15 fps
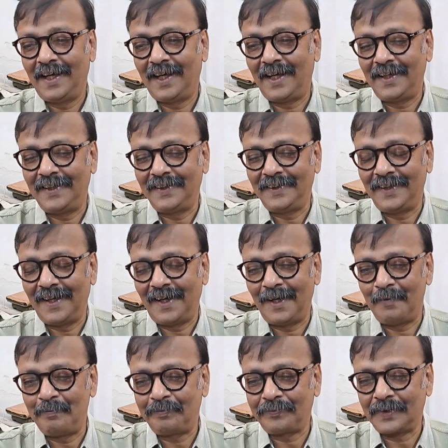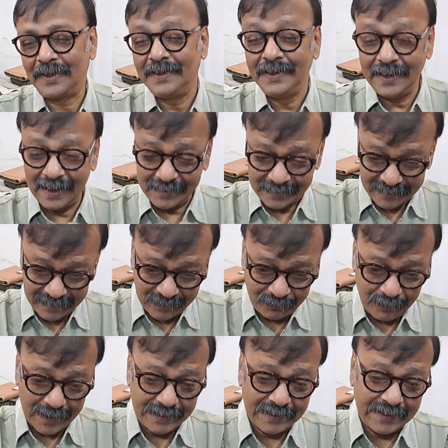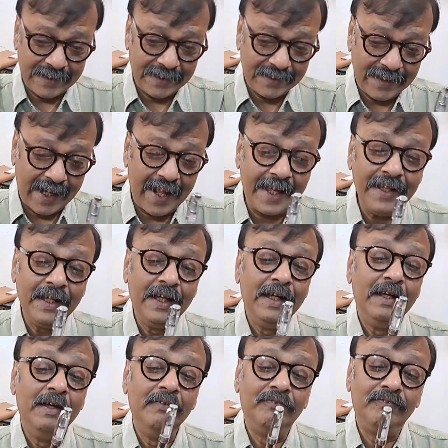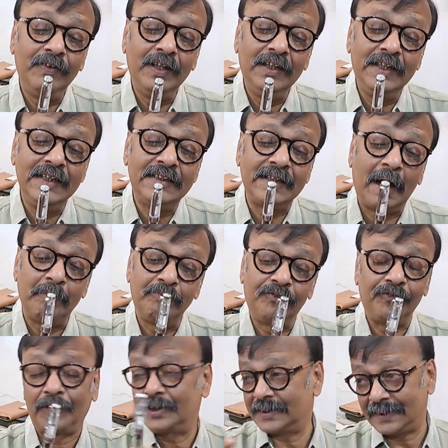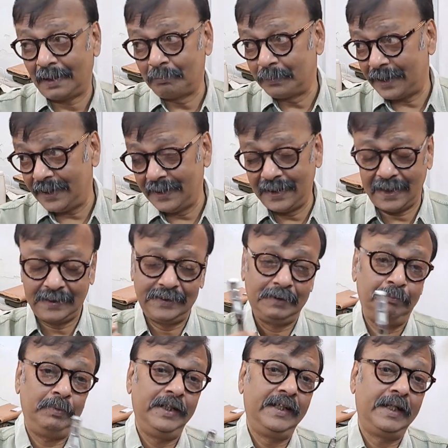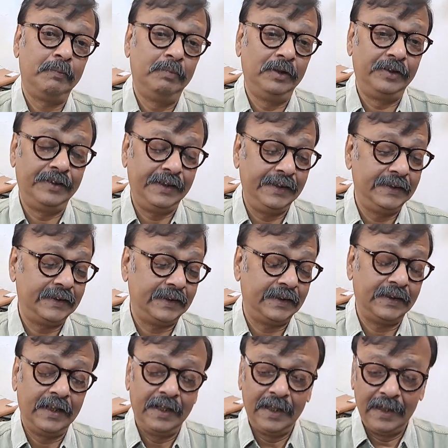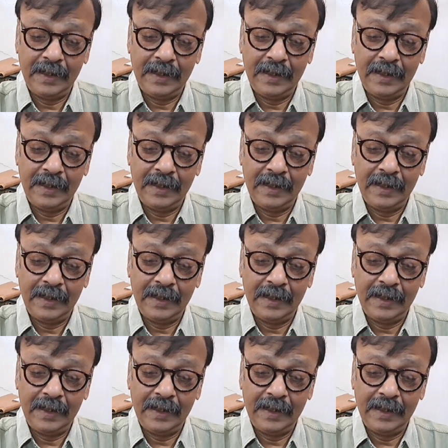and uh, he has requested that I fill this up for some inexplicable reason.